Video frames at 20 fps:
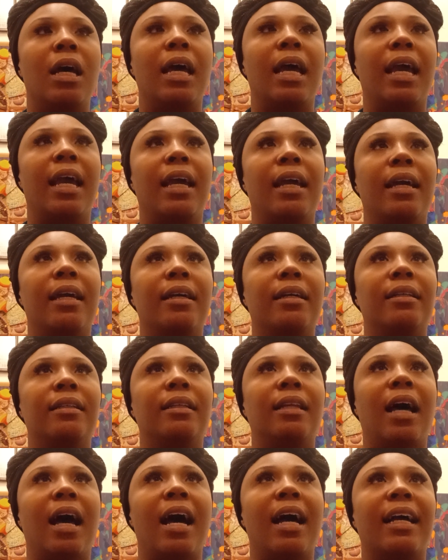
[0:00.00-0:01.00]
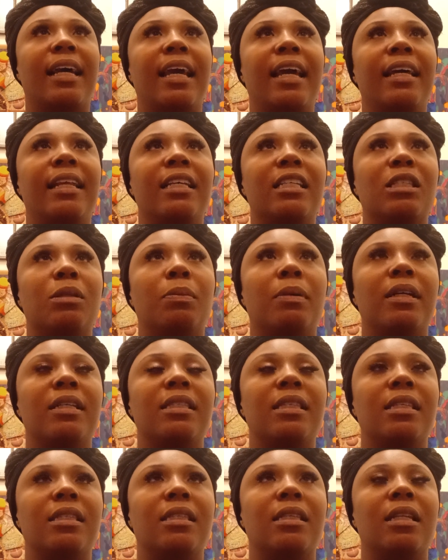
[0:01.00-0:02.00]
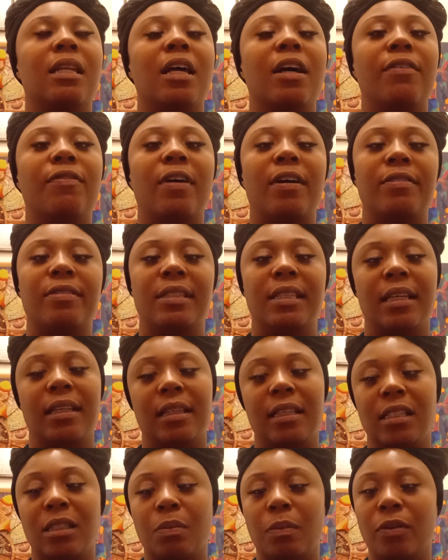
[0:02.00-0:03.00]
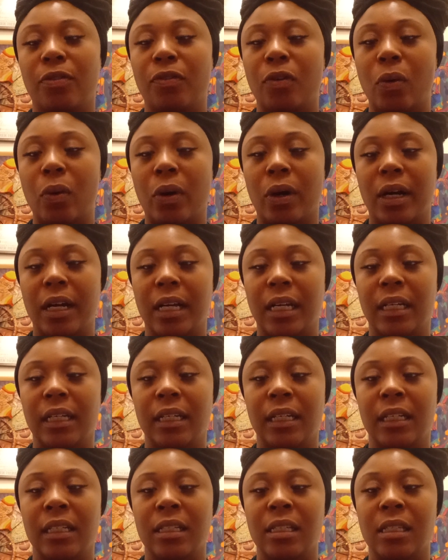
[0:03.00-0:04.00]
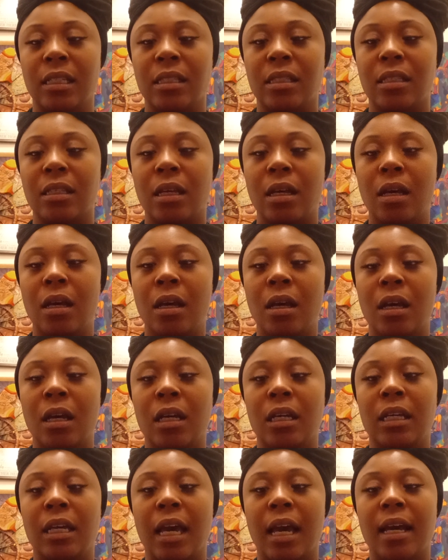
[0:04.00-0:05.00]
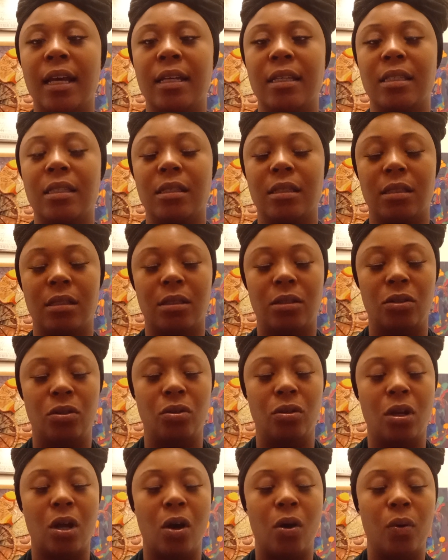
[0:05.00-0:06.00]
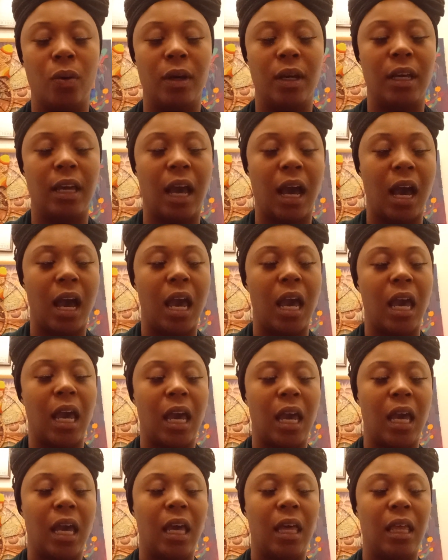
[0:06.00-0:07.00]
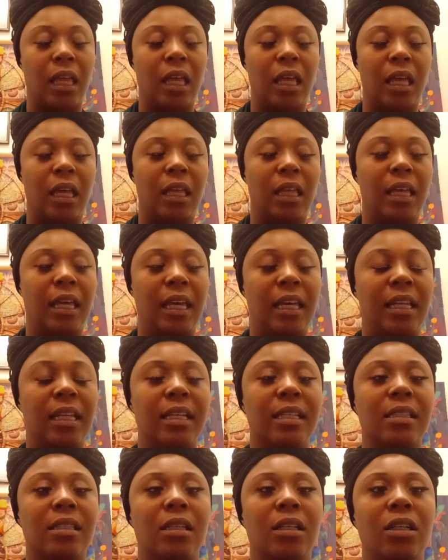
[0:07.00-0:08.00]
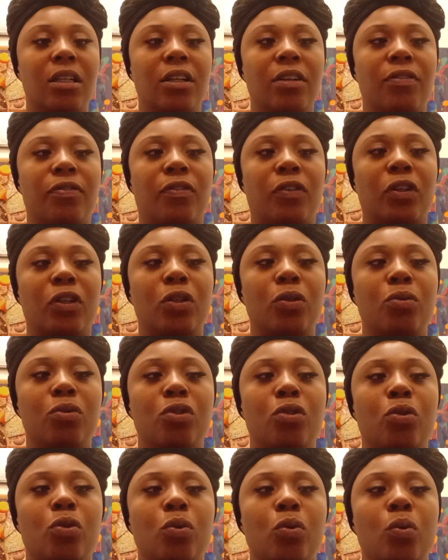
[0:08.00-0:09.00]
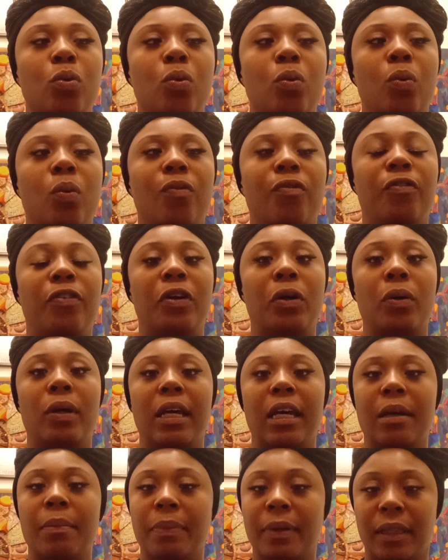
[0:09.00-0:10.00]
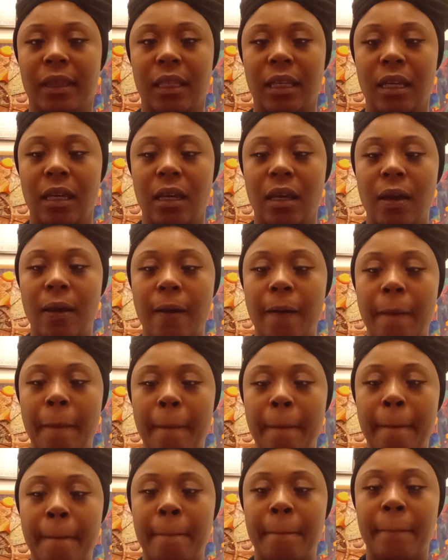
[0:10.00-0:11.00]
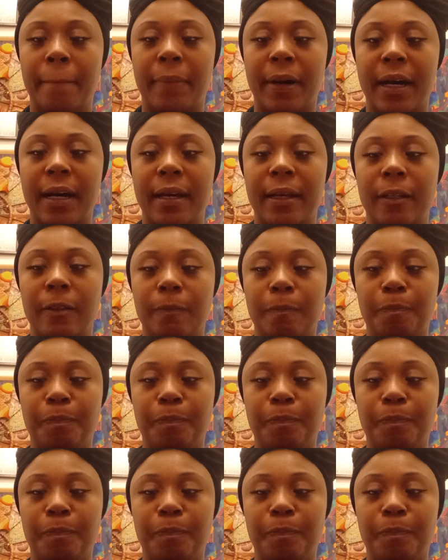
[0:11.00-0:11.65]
And I can't express this enough. I've said this before. It is, yes, it is good for you to feel empathy, but